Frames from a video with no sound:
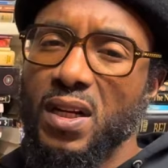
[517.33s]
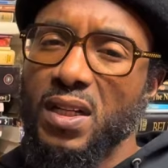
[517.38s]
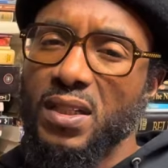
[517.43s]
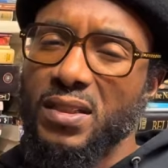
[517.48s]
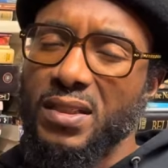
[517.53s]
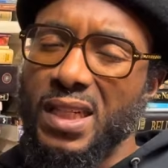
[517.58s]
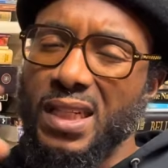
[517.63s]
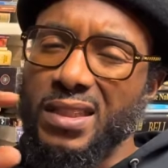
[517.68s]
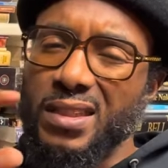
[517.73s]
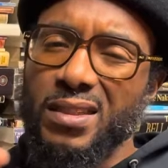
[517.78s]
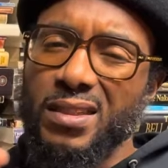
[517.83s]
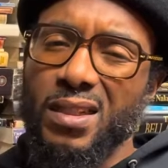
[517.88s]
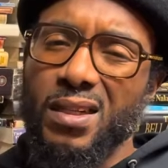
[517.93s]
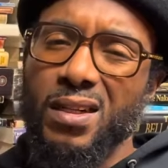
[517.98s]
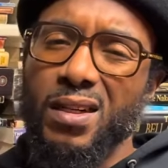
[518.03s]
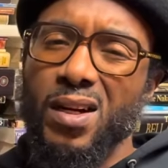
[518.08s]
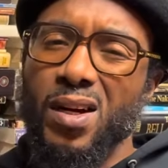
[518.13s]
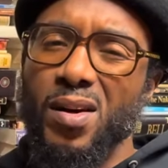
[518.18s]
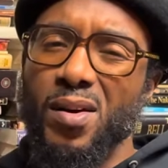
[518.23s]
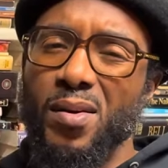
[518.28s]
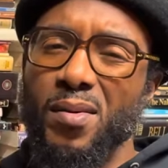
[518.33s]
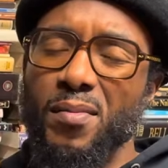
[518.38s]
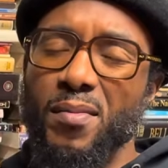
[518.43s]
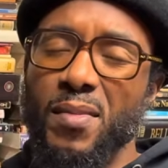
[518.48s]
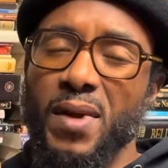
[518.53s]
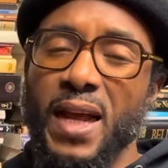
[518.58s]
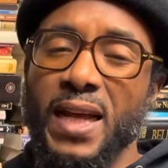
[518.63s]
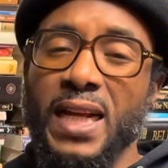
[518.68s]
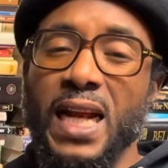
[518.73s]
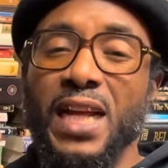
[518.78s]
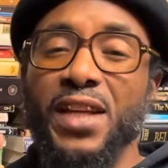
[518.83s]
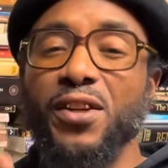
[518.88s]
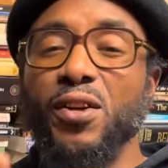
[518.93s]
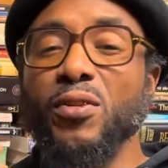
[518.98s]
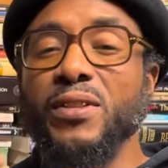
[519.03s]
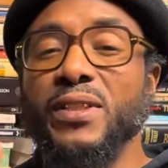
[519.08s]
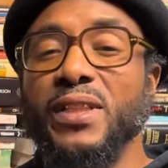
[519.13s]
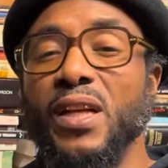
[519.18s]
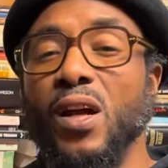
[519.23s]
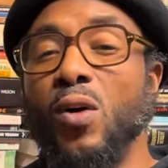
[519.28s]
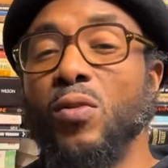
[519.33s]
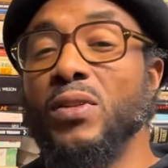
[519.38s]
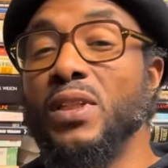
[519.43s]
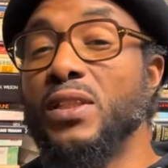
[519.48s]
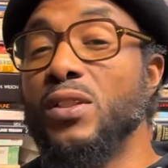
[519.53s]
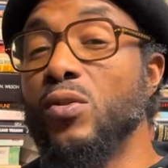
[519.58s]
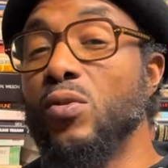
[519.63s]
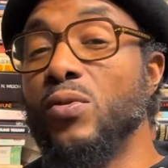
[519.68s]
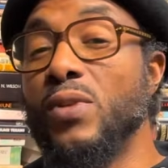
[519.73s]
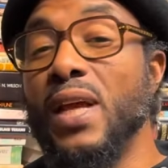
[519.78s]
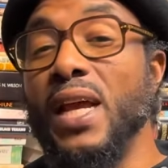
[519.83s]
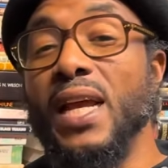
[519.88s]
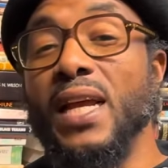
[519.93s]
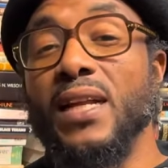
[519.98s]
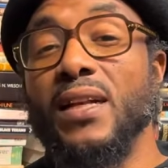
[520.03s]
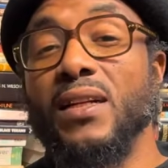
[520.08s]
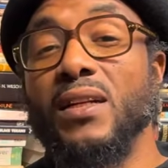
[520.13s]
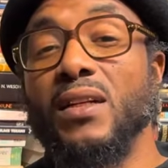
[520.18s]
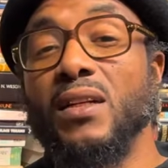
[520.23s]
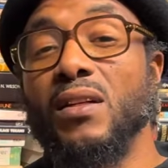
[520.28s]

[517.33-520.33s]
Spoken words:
And I usually only do that